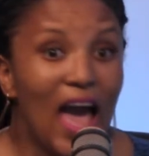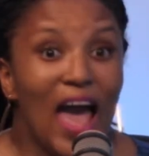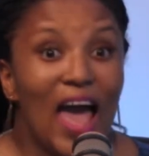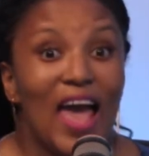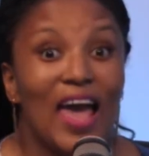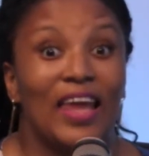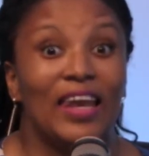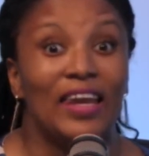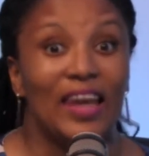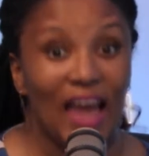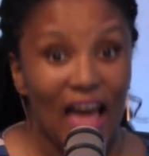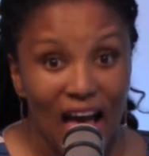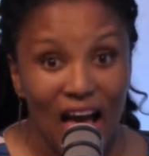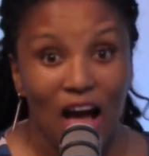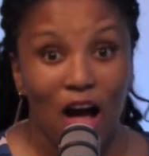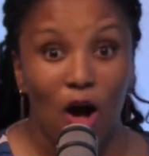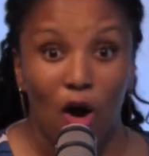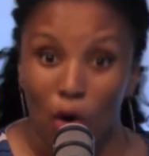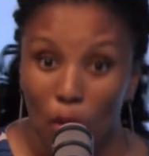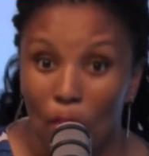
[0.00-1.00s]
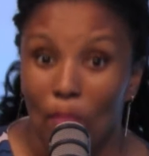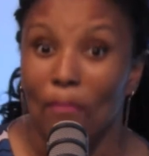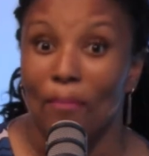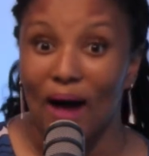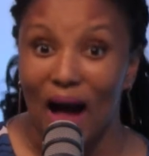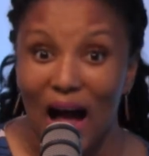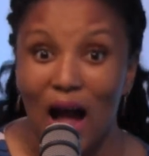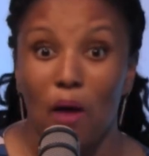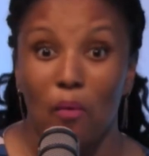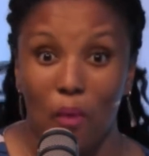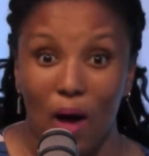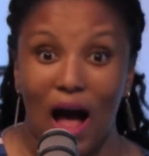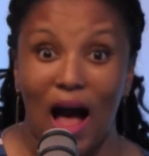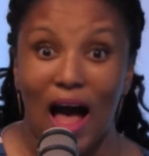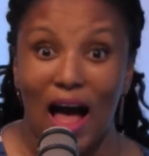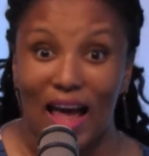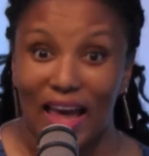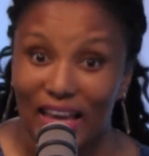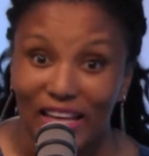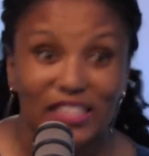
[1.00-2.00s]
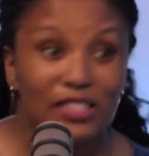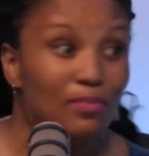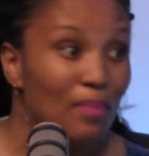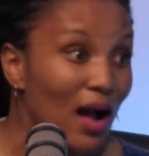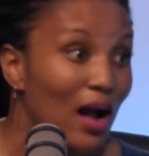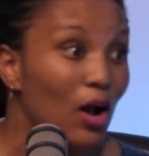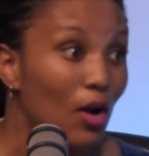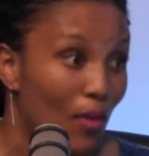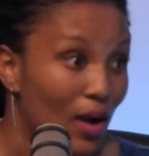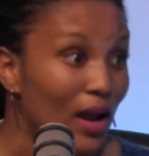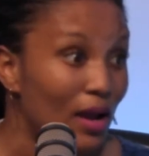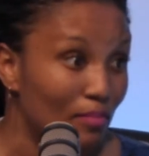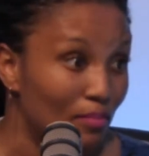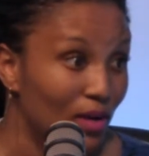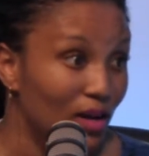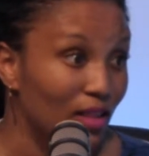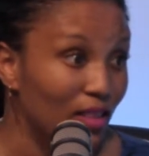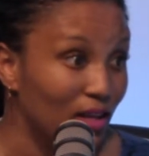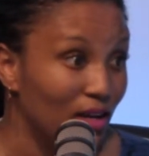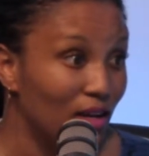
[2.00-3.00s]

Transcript: And now my why is my grandmother.